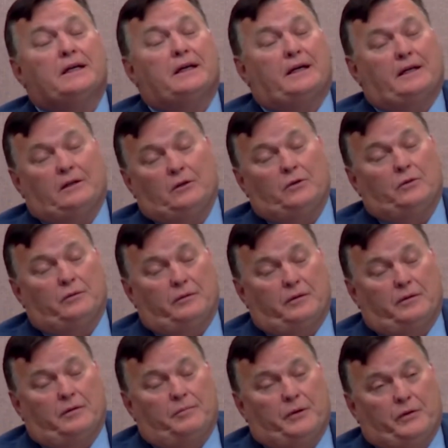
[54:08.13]
I had a little
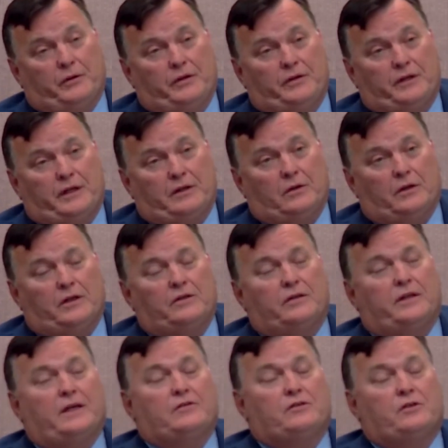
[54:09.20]
ability today to look into
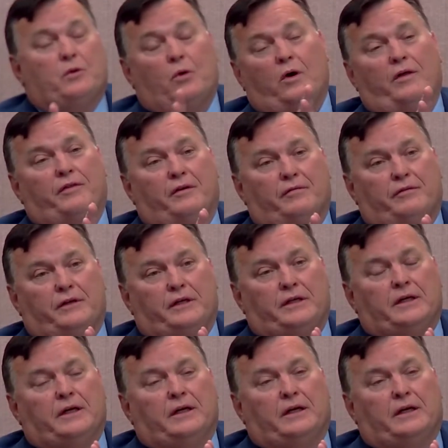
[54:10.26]
that, it's north of the